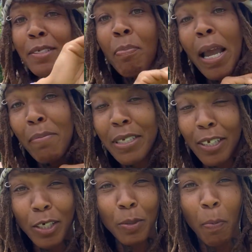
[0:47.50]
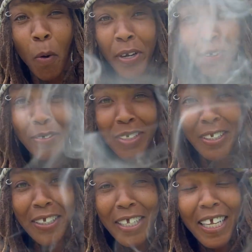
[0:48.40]
babies are spoiled.
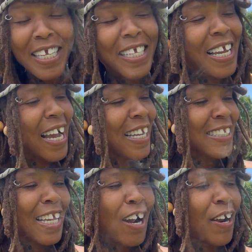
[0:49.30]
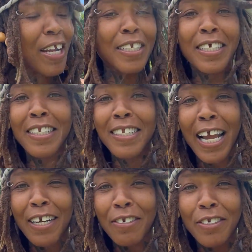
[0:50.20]
Yes, they are in
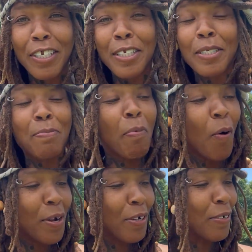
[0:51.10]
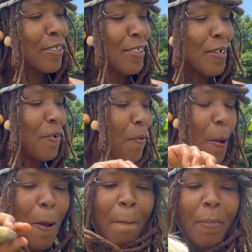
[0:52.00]
containers, just spoiled. So
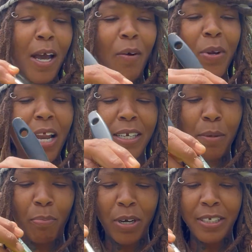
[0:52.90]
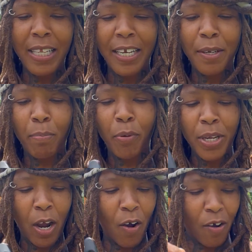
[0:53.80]
we like to brush that
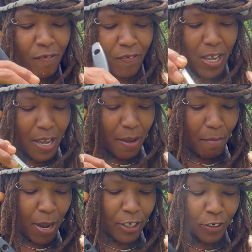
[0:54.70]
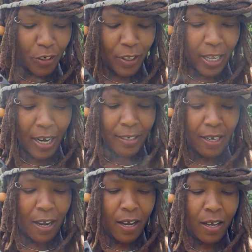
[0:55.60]
debris off, make sure that
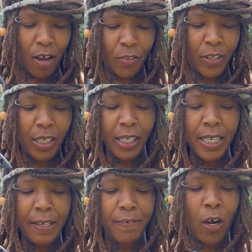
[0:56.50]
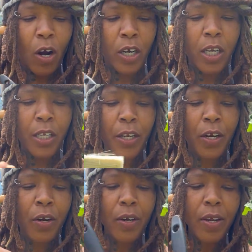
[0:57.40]
the leaves are
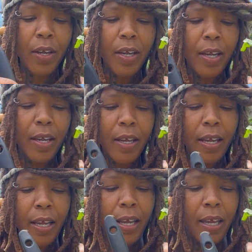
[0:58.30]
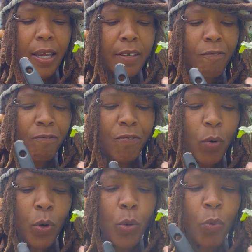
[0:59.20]
clear
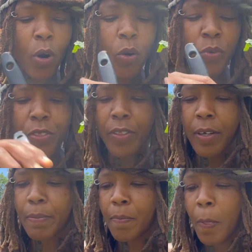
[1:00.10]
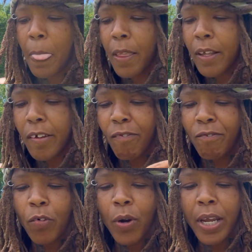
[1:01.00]
for growth,
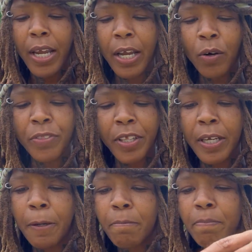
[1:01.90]
for healthy